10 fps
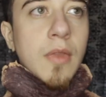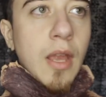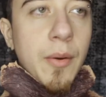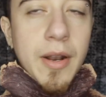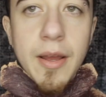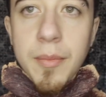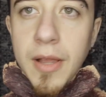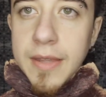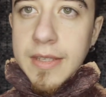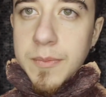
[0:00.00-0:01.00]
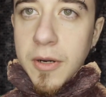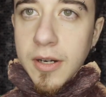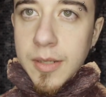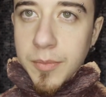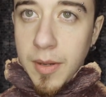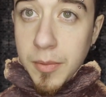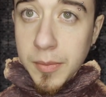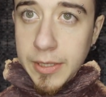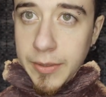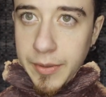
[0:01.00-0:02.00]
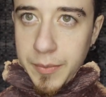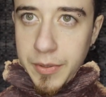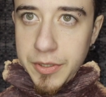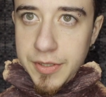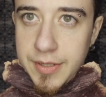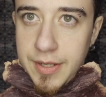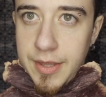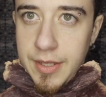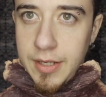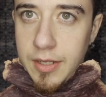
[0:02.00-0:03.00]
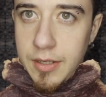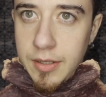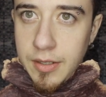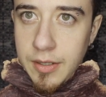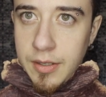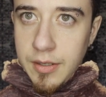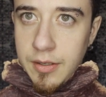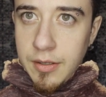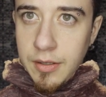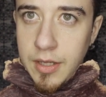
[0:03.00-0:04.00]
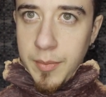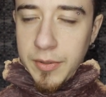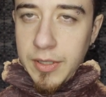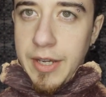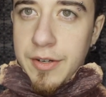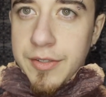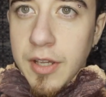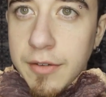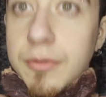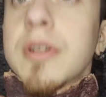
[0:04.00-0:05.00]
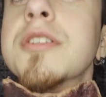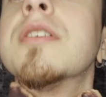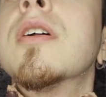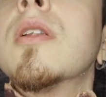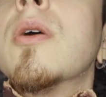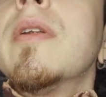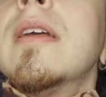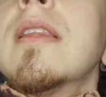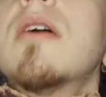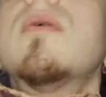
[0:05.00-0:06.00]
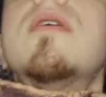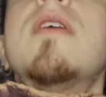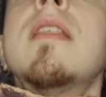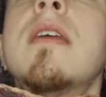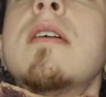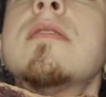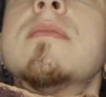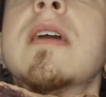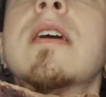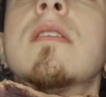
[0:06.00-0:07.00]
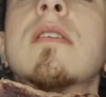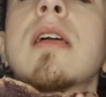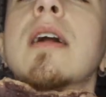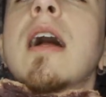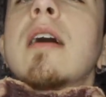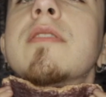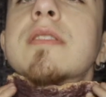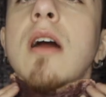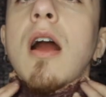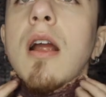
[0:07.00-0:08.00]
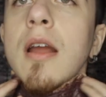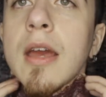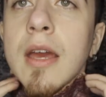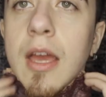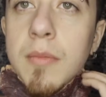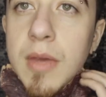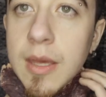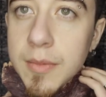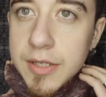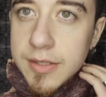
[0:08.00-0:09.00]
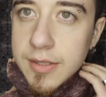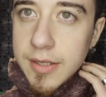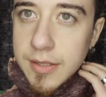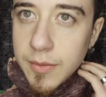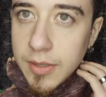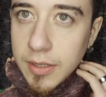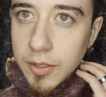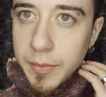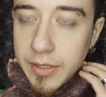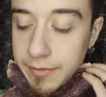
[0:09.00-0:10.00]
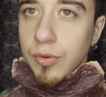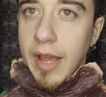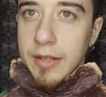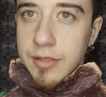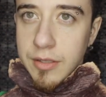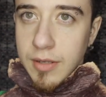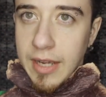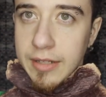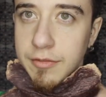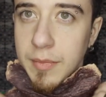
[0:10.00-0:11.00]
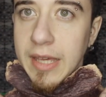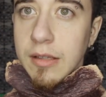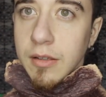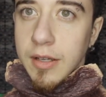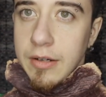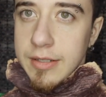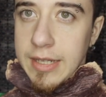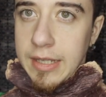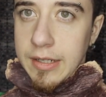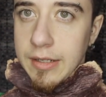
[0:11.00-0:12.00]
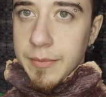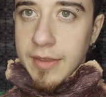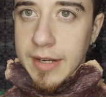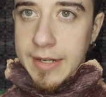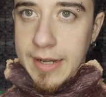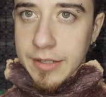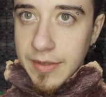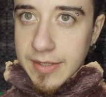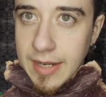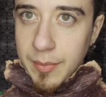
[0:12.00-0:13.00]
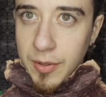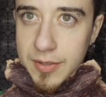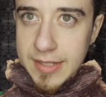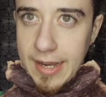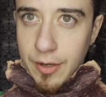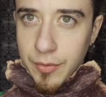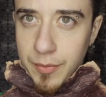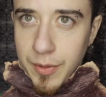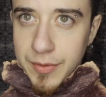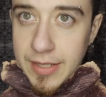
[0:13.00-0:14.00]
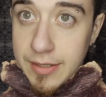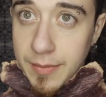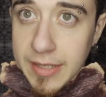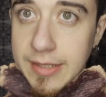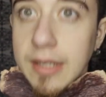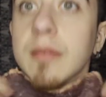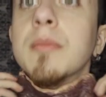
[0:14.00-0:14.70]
Now when I apply this part, I'm probably going to put just a thin couple layers of rigid collodion liquid right there to make it look like I have a scar, and maybe just dust it with a little bit of red to kind of make it look irritated. Then I'd have the staples down with Prosthetic to my skin.